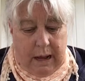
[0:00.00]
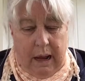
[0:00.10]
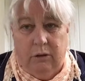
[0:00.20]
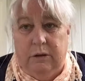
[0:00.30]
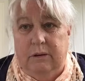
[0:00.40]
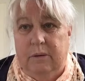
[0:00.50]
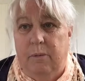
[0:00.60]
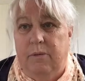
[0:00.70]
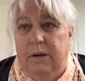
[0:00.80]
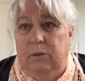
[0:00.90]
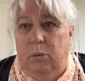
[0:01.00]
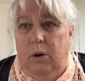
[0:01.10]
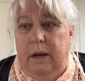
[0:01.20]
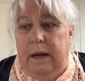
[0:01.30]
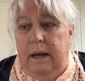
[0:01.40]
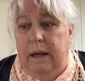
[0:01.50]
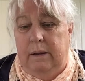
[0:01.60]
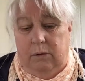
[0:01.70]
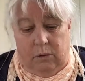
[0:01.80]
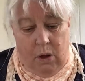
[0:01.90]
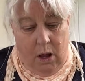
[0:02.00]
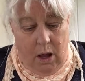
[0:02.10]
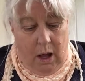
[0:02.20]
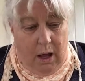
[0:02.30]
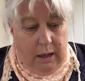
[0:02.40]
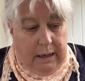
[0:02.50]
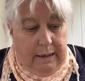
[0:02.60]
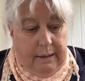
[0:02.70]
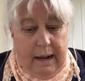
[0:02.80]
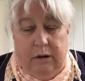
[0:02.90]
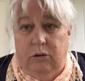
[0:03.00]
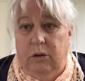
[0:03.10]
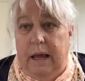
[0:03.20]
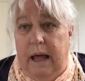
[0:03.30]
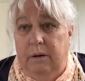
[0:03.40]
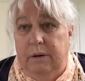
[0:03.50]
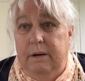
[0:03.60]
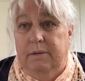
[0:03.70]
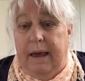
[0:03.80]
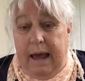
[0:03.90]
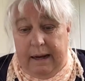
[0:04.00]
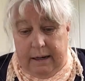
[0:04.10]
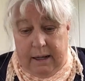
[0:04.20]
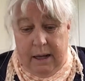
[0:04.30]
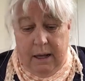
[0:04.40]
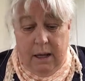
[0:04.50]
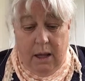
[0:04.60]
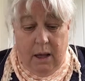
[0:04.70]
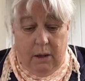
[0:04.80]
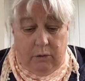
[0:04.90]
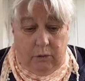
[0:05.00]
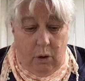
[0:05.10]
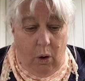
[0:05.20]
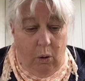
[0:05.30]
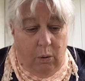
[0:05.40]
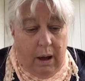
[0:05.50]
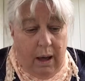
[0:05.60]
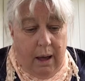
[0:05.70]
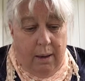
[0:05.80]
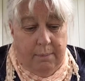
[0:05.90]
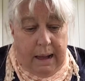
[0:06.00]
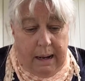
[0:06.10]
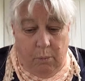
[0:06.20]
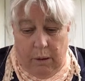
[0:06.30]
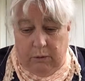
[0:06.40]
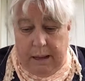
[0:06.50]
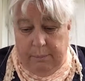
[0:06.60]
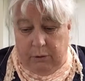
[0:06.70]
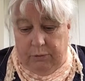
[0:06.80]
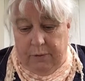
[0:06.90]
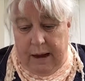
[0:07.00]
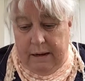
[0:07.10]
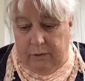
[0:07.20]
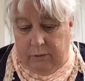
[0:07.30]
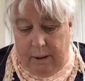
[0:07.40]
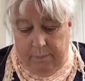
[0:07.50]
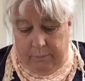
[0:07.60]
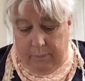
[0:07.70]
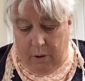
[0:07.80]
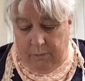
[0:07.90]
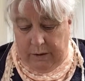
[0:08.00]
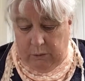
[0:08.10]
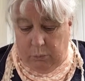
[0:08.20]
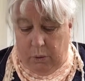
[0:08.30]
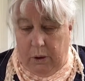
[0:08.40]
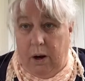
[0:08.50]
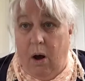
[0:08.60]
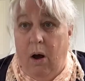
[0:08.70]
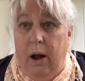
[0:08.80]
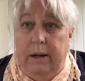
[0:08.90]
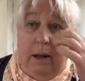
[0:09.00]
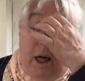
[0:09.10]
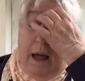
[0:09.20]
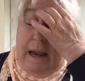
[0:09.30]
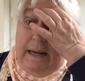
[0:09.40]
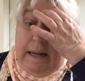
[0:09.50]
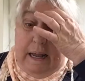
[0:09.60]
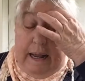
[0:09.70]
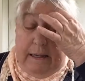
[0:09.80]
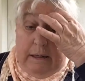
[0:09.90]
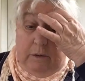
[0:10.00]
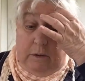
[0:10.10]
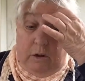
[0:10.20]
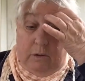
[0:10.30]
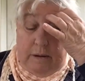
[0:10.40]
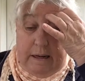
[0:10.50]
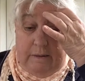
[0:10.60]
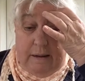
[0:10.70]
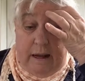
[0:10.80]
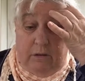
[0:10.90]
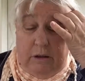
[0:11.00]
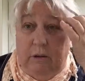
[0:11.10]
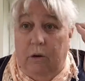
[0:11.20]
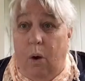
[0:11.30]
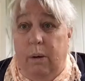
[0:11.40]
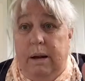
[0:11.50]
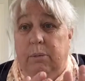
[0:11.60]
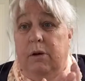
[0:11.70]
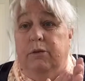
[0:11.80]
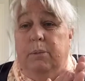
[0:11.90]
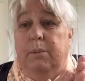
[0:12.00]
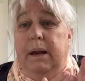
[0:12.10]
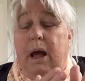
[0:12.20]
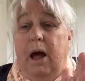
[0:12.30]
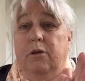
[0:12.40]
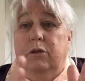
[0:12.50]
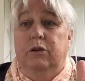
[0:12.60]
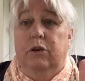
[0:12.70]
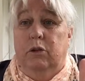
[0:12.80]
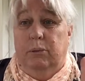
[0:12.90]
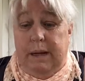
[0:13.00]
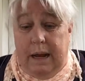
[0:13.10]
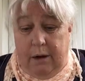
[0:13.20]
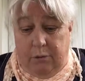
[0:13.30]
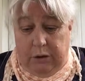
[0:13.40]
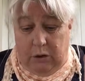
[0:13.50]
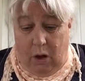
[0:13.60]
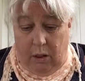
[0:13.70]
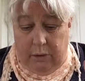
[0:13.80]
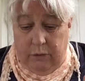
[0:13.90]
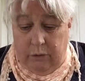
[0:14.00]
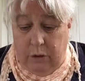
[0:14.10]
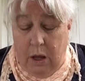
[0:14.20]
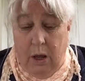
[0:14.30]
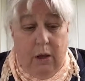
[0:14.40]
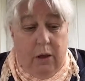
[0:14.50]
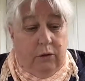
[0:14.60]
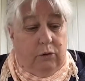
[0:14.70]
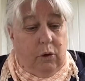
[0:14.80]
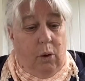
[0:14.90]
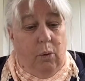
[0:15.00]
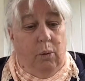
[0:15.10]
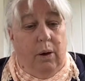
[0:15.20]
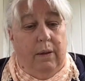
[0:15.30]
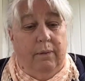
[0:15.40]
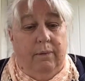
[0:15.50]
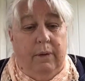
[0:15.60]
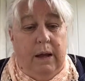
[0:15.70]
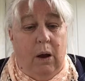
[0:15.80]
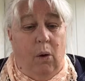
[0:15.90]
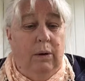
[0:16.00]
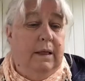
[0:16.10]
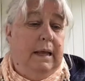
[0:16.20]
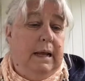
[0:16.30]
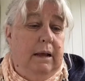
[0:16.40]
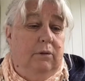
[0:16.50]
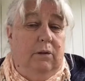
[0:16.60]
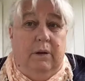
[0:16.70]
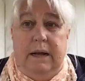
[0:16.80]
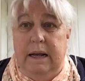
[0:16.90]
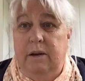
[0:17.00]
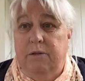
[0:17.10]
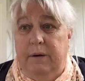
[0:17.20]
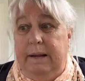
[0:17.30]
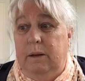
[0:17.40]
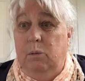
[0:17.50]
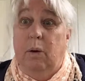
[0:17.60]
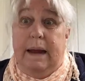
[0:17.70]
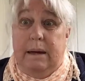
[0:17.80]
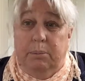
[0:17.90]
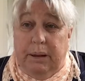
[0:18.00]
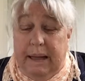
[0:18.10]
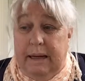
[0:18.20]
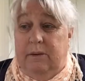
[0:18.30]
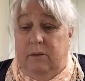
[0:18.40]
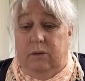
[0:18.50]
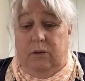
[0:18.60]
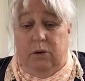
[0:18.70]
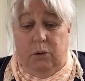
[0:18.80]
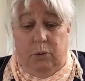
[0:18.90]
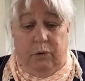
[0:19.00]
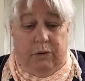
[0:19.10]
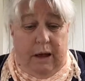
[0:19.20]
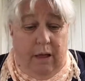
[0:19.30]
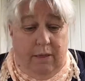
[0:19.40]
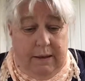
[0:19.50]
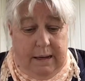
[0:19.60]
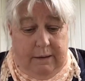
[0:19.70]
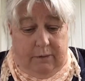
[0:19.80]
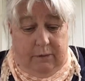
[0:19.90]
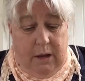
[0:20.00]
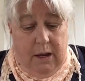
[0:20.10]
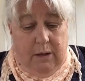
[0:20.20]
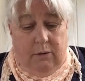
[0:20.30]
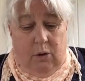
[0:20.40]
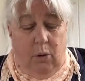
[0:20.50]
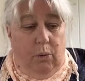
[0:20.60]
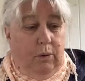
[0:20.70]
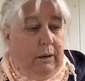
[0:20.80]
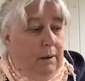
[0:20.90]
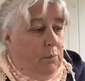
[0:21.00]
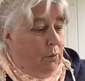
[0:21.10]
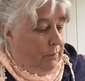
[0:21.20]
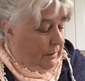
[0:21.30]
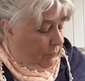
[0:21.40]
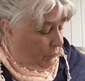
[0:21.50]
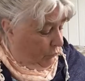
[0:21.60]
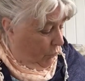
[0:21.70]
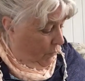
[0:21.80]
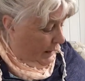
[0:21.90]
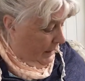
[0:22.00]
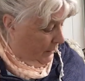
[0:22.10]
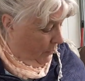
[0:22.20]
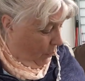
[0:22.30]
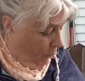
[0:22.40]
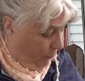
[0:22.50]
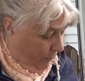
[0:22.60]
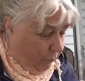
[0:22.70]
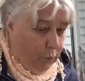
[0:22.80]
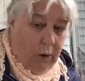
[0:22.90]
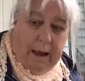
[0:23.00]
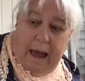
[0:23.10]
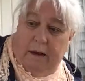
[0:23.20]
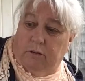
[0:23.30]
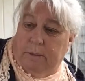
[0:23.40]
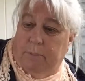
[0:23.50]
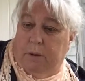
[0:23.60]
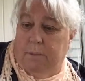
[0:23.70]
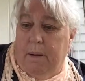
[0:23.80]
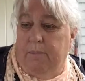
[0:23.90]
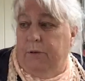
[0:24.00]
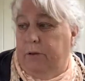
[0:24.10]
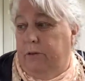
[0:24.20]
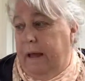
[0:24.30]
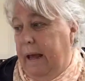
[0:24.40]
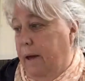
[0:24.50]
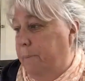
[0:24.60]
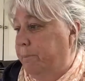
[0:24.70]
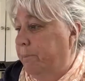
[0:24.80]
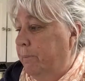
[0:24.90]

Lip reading: Actually, some of his work is hung in the National Gallery of Canada. So I was able to find some of his work online, and it looks like his etchings go anywhere from about $100 to $300. So the only thing is I need to find the right place to sell these. So a little more research going into those before I actually put them up for sale.